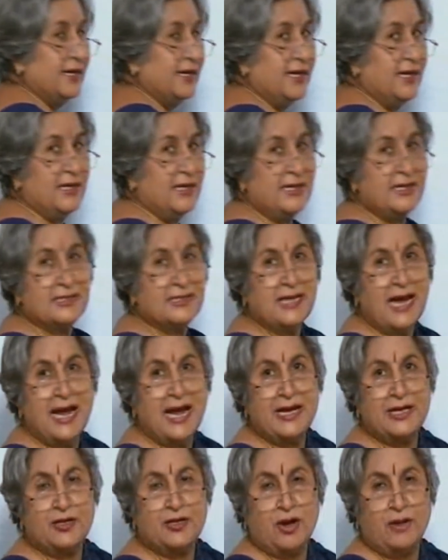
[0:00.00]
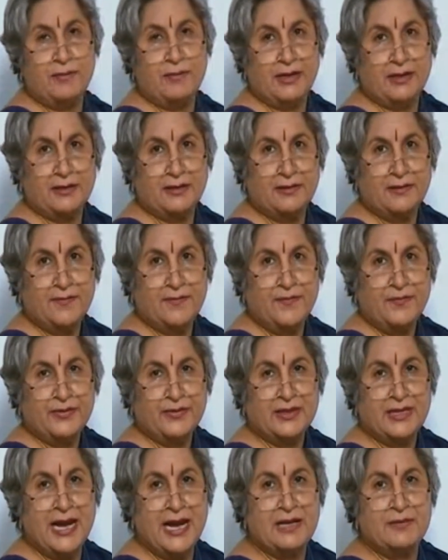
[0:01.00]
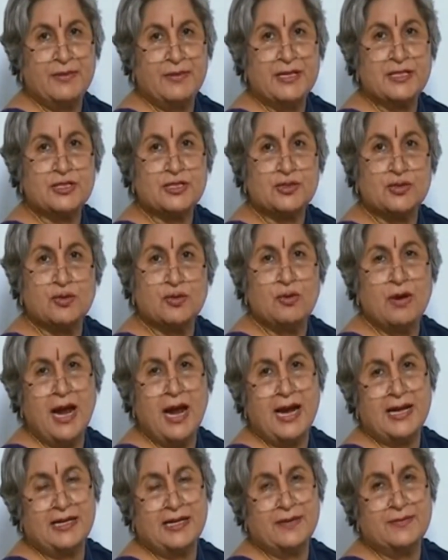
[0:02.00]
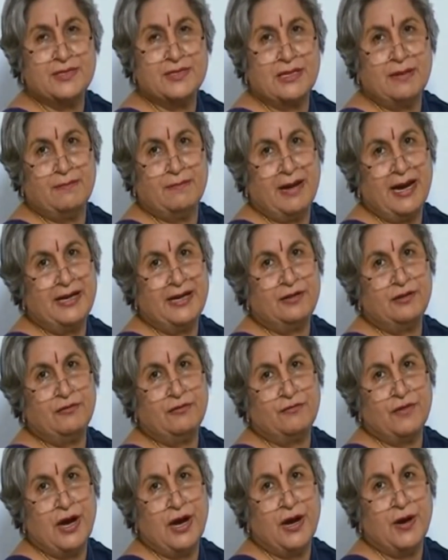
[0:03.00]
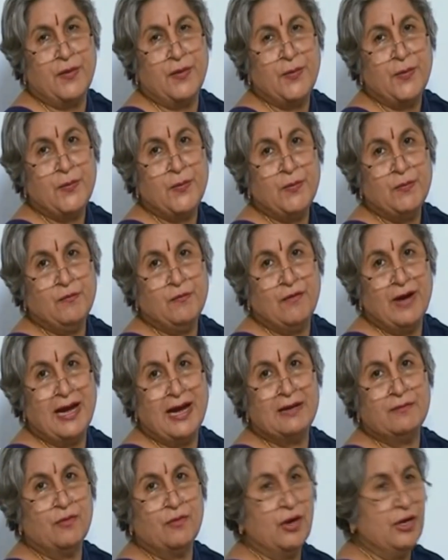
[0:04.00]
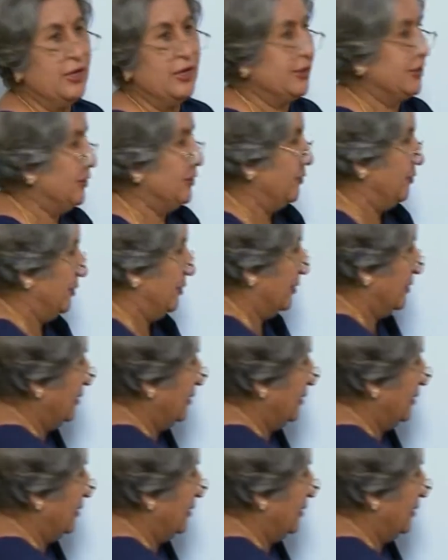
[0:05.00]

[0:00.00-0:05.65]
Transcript: it is diatomic. That means two atoms combine to form one molecule,